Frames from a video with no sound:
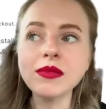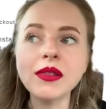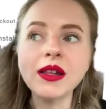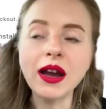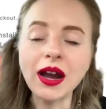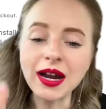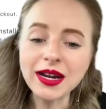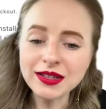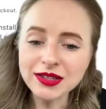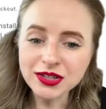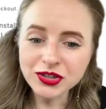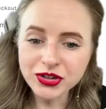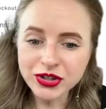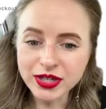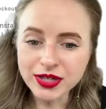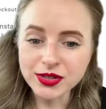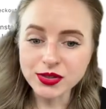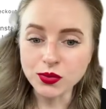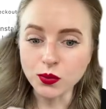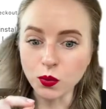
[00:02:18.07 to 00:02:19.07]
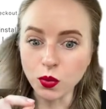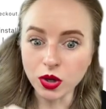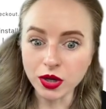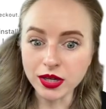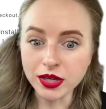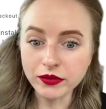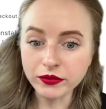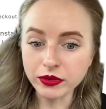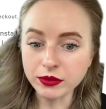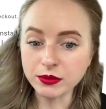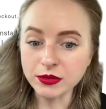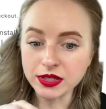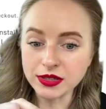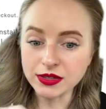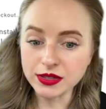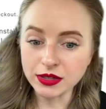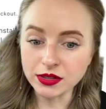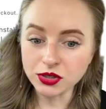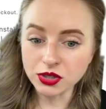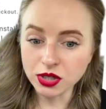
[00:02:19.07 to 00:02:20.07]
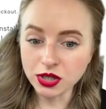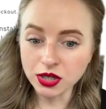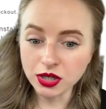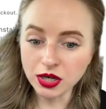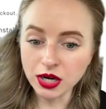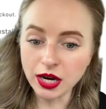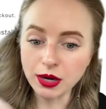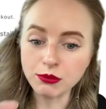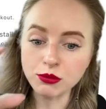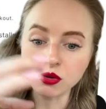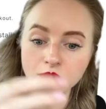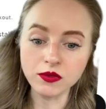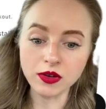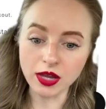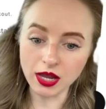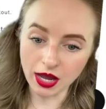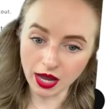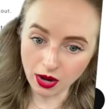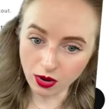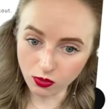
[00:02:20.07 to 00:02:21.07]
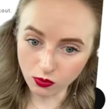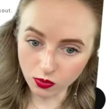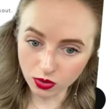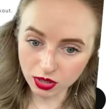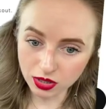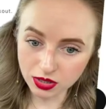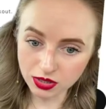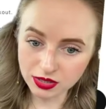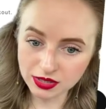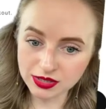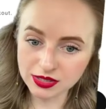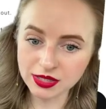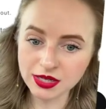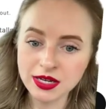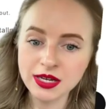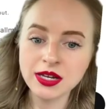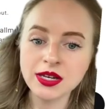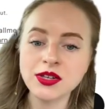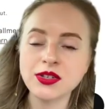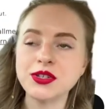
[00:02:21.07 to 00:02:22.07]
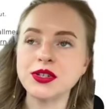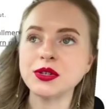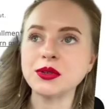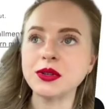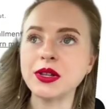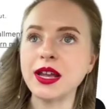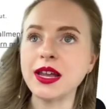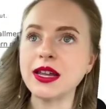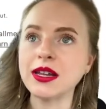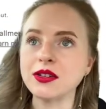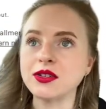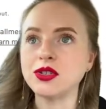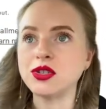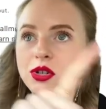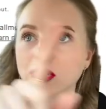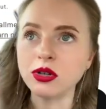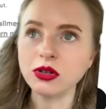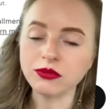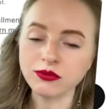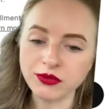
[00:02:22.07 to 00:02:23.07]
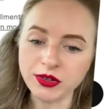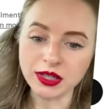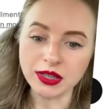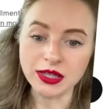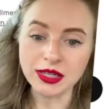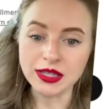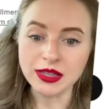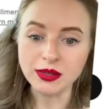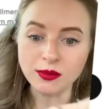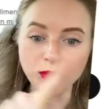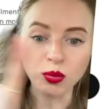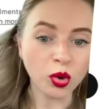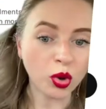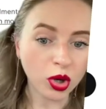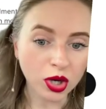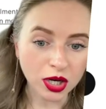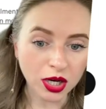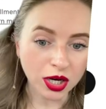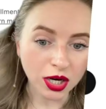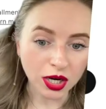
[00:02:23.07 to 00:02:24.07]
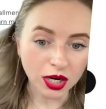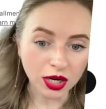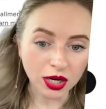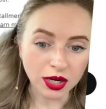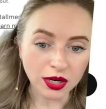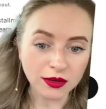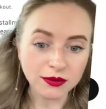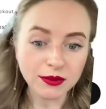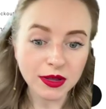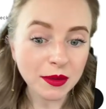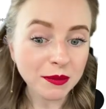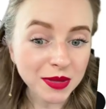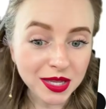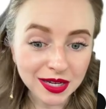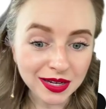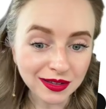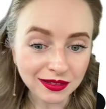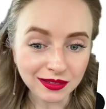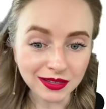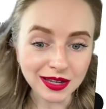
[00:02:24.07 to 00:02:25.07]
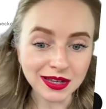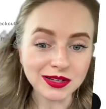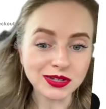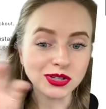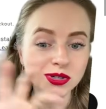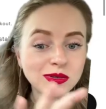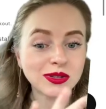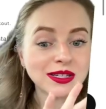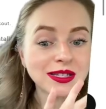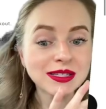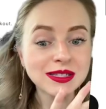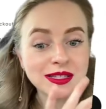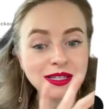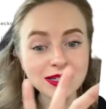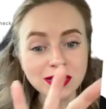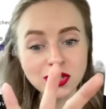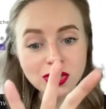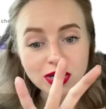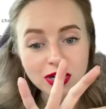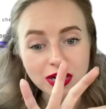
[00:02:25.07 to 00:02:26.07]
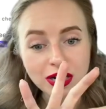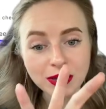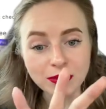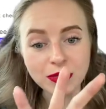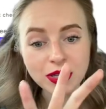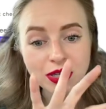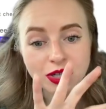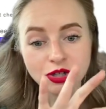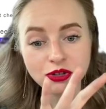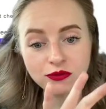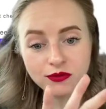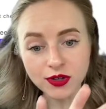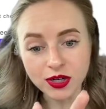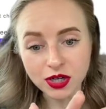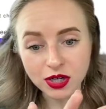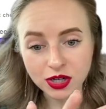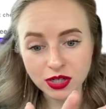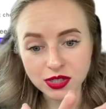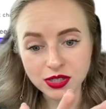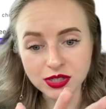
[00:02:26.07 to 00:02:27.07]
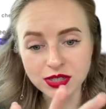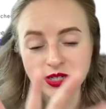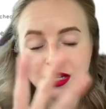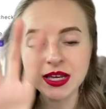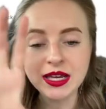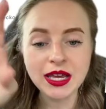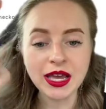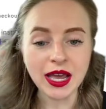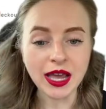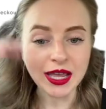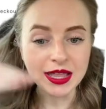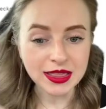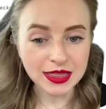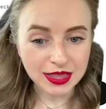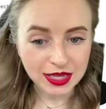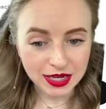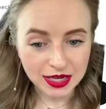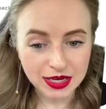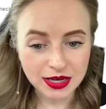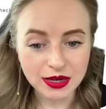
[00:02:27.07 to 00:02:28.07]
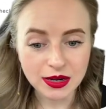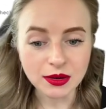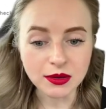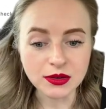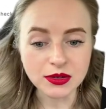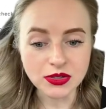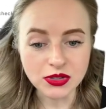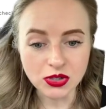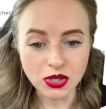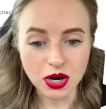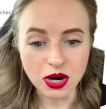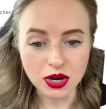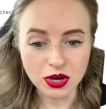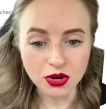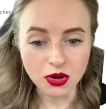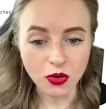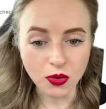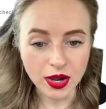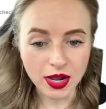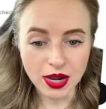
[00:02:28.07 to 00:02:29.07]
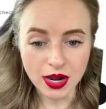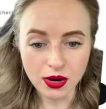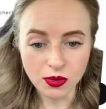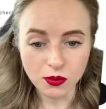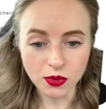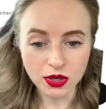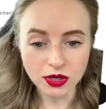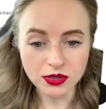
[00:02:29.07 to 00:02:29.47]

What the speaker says: I suggest working from the center and moving outwards. So like, don't fill in the border immediately. Do the center image first and then start going outward.